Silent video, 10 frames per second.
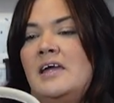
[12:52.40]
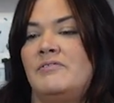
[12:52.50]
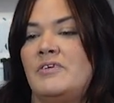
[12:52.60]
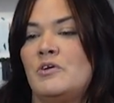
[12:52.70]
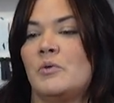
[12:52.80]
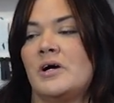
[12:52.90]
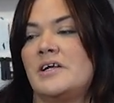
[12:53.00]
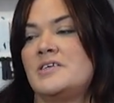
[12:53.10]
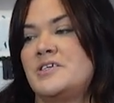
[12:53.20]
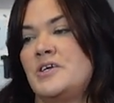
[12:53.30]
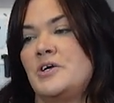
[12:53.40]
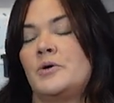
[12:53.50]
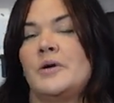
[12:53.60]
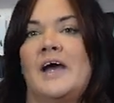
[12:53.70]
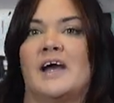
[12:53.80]
if you want
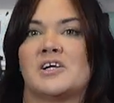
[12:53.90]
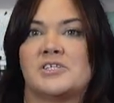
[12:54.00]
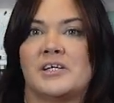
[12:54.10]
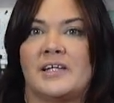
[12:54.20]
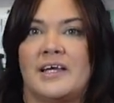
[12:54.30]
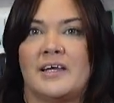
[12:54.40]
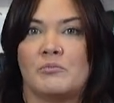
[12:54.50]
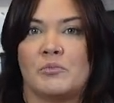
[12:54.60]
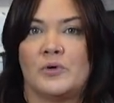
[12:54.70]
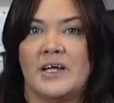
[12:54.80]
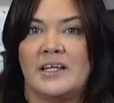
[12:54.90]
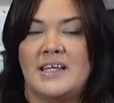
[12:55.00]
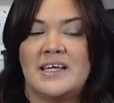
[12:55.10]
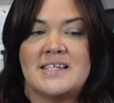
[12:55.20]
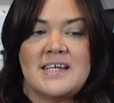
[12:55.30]
to actually bring
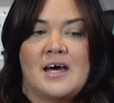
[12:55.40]
these